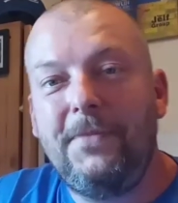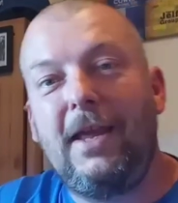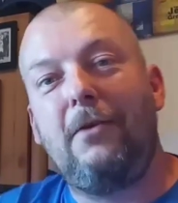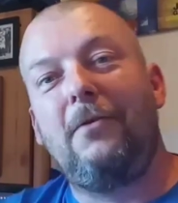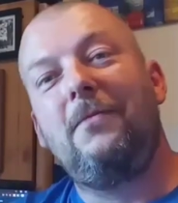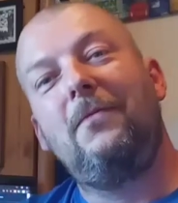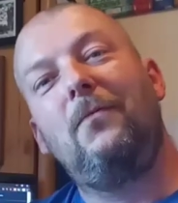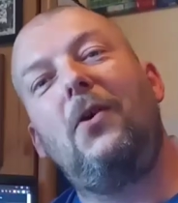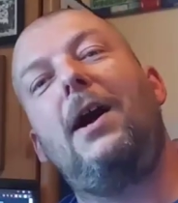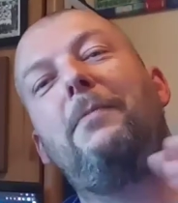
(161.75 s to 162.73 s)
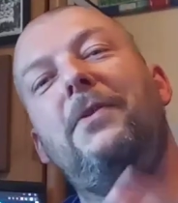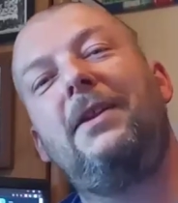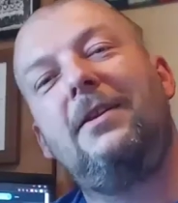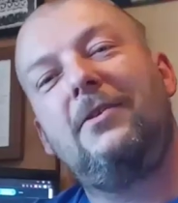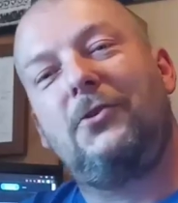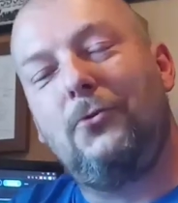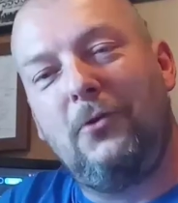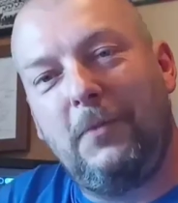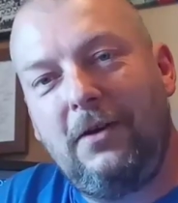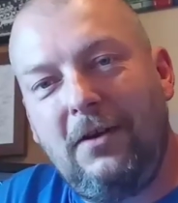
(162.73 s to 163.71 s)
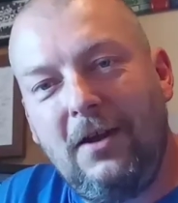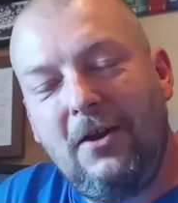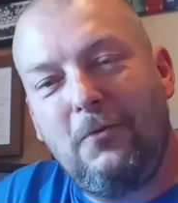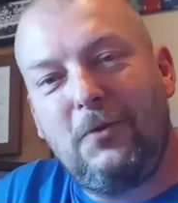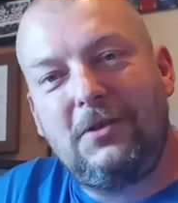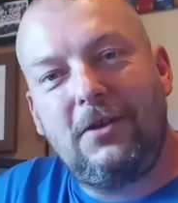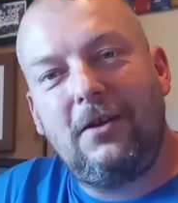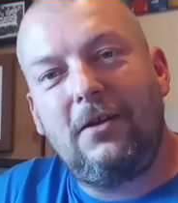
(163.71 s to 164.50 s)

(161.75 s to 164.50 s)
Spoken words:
Now, what happened in the tournament was